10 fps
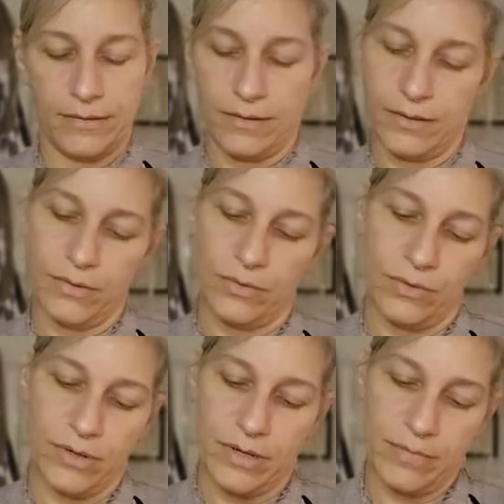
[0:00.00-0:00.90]
Oh,
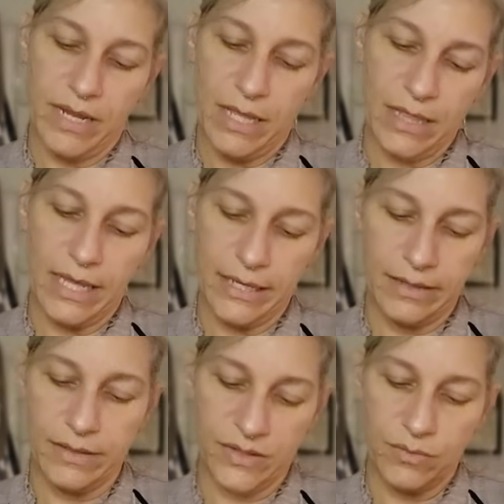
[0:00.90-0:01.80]
Lord, I'm not liking
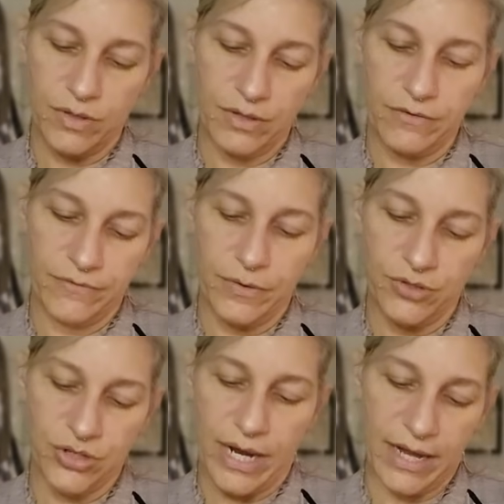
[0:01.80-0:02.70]
this. What are their
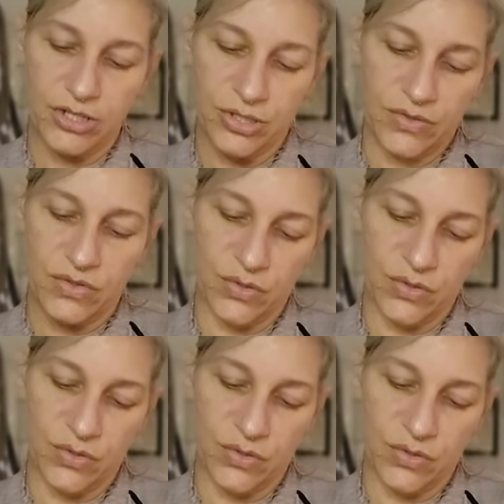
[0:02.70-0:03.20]
future actions